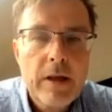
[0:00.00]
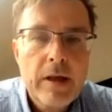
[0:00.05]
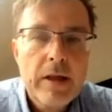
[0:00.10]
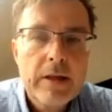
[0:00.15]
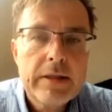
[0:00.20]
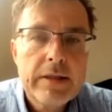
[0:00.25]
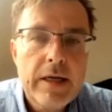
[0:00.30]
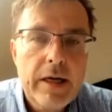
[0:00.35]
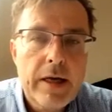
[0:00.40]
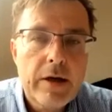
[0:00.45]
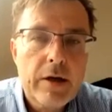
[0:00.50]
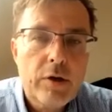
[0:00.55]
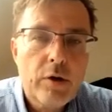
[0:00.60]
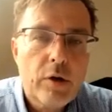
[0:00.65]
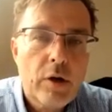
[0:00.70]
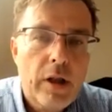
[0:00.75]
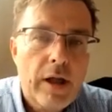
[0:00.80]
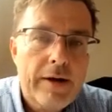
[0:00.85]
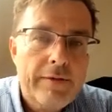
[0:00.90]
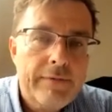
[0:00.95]
Then
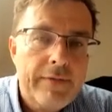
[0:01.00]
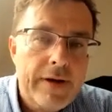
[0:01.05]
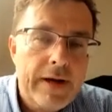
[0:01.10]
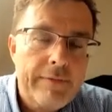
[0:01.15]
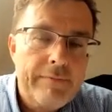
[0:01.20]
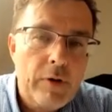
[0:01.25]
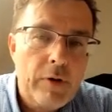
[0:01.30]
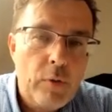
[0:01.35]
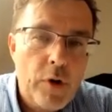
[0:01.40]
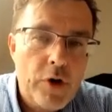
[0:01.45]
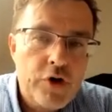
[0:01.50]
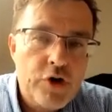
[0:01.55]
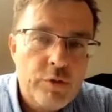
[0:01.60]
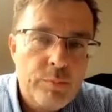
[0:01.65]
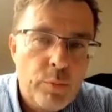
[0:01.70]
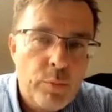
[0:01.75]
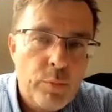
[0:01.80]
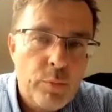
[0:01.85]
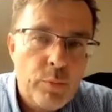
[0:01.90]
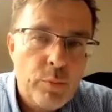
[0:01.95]
you'll have an evaluation
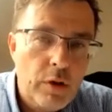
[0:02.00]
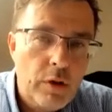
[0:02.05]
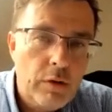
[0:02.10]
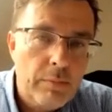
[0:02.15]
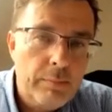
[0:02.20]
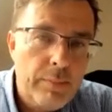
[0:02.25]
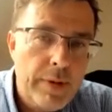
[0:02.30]
module,